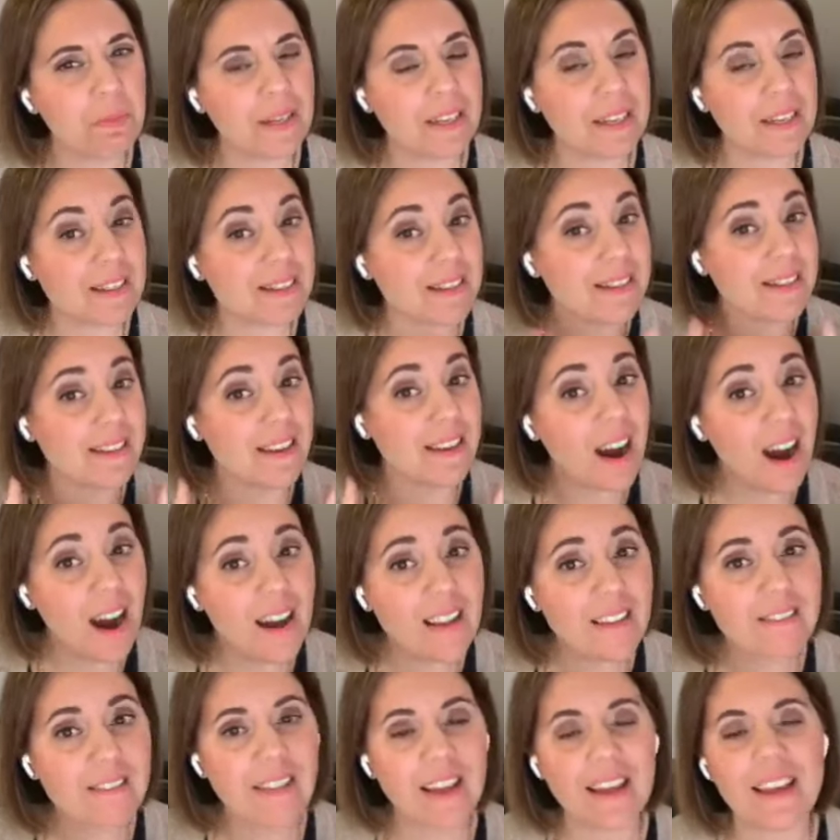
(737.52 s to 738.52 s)
but it's
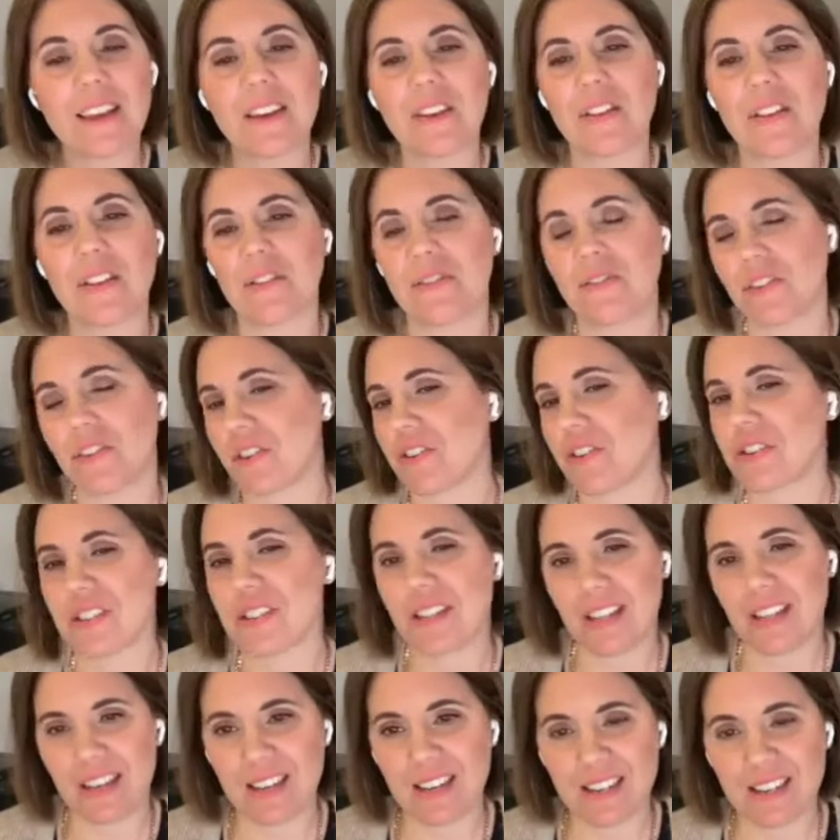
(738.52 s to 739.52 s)
not like the
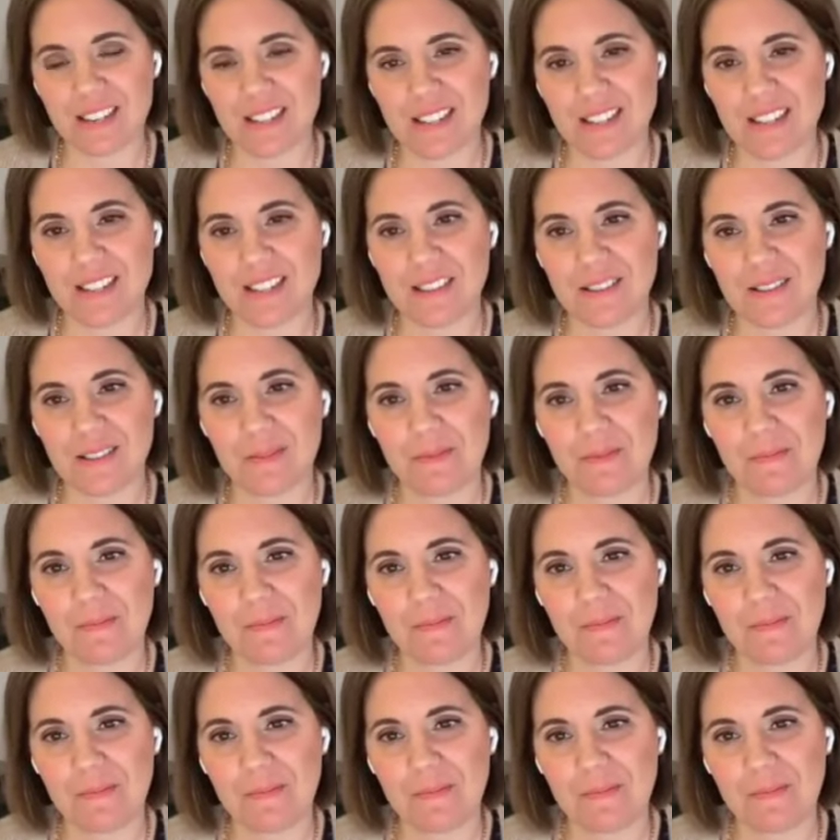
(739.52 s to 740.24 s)
first kiss.